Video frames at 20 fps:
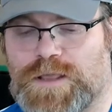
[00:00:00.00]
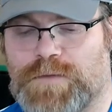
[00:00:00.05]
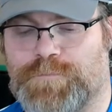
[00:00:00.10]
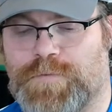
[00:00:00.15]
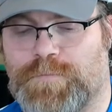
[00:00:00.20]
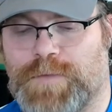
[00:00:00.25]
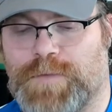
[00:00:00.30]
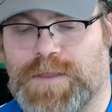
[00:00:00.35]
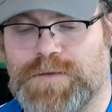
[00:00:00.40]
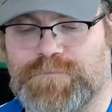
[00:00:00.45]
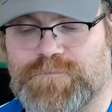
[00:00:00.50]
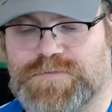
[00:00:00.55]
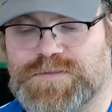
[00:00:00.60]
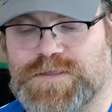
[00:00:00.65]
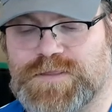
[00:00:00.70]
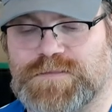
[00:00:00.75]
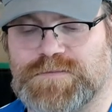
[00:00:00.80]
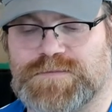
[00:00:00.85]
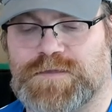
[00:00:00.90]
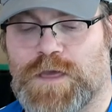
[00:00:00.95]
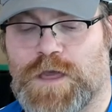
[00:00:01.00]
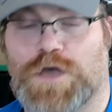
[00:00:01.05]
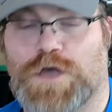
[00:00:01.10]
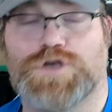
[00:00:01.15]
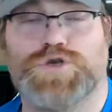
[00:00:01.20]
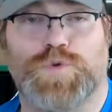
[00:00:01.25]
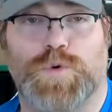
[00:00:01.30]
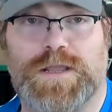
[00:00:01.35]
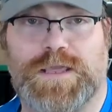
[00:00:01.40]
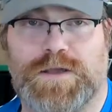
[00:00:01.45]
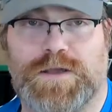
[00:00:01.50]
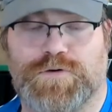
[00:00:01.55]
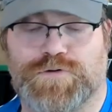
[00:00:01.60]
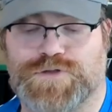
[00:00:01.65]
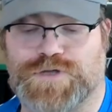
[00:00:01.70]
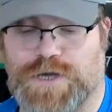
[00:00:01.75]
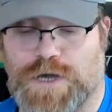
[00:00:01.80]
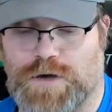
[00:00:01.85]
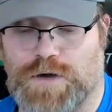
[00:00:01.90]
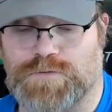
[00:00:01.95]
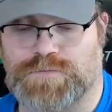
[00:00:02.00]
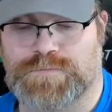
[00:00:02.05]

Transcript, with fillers: to implement since 20 years ago.